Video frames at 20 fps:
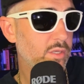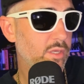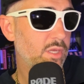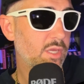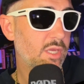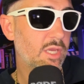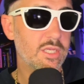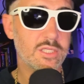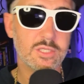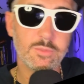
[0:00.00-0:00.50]

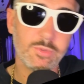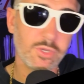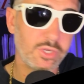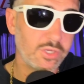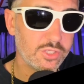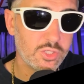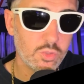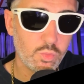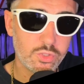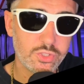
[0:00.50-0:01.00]
is it
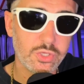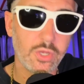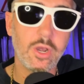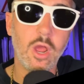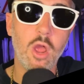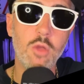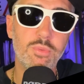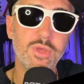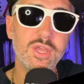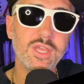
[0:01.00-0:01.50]
because it was on
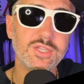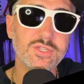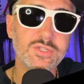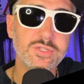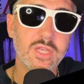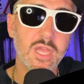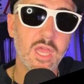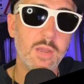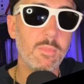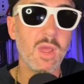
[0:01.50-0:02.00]
Obese,
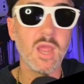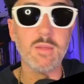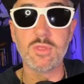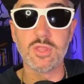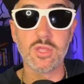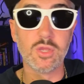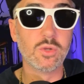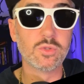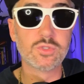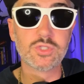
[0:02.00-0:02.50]
and maybe
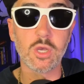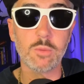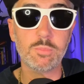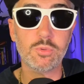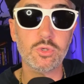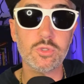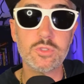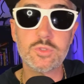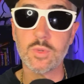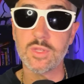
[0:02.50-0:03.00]
the Hilltop
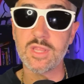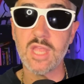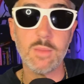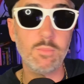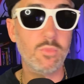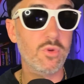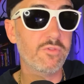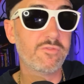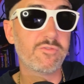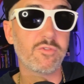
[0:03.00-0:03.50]
Hoods, when they
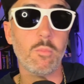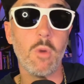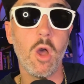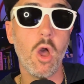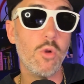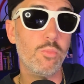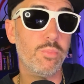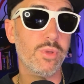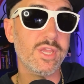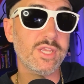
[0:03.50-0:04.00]
moved from
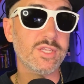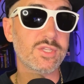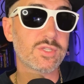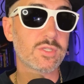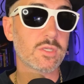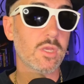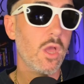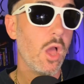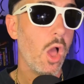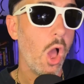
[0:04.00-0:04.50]

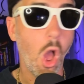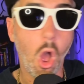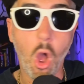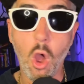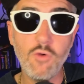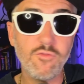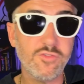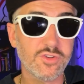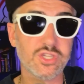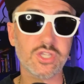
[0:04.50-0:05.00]
Obese
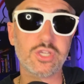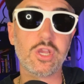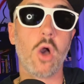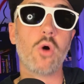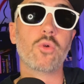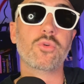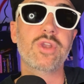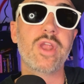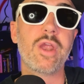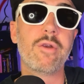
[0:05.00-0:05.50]
over to
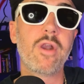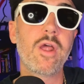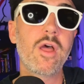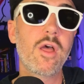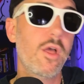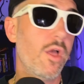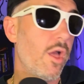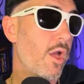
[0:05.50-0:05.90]
Golden Era,